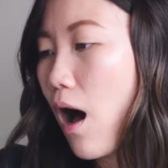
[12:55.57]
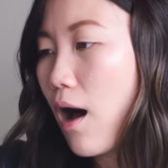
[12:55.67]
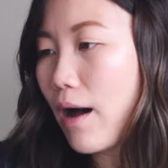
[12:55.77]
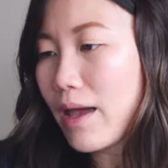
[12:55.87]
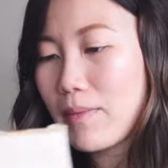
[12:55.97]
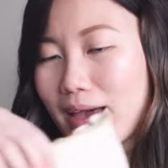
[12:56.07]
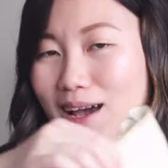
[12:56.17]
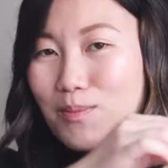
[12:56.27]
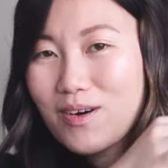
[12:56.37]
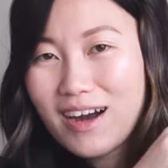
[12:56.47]
eye
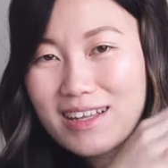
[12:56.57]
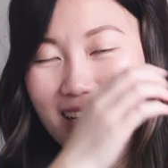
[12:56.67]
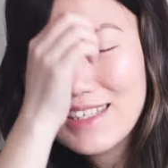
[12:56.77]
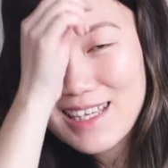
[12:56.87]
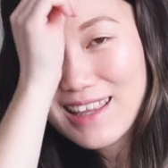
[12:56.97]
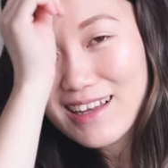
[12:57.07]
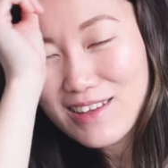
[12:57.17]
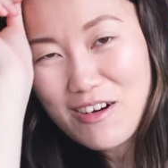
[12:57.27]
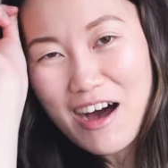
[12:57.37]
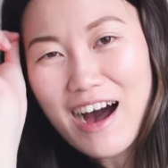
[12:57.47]
makeup products in a
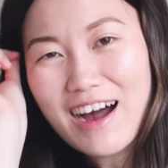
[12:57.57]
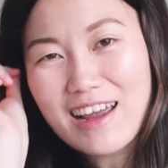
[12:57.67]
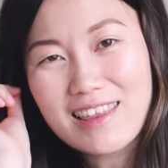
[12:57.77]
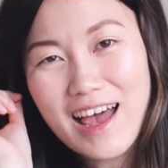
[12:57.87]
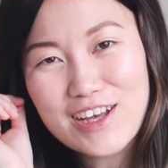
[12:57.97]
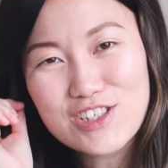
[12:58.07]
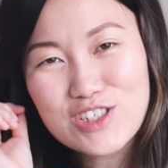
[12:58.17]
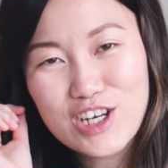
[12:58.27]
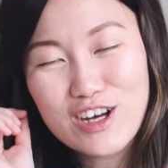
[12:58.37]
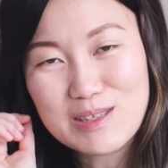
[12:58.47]
little
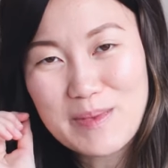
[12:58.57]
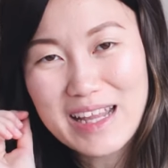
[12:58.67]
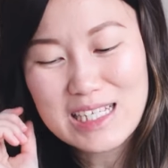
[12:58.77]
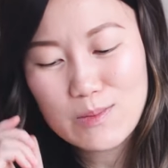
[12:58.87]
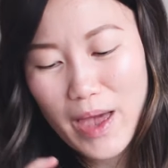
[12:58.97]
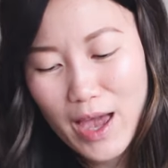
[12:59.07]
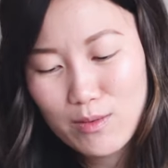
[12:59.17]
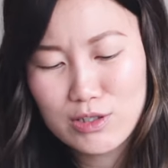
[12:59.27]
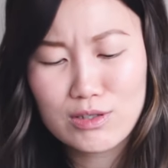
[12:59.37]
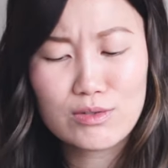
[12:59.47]
eyelash cosmetics bag
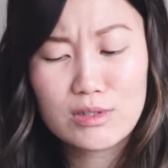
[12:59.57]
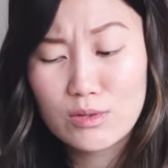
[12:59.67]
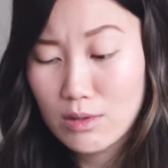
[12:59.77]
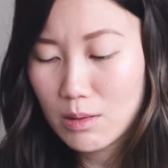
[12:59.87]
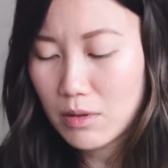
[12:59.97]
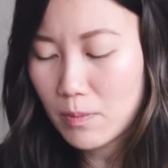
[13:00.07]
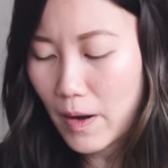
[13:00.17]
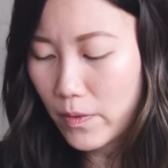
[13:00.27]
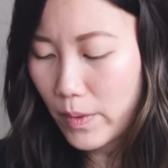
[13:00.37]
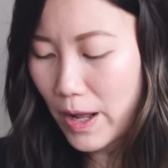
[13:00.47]
which is adorable by the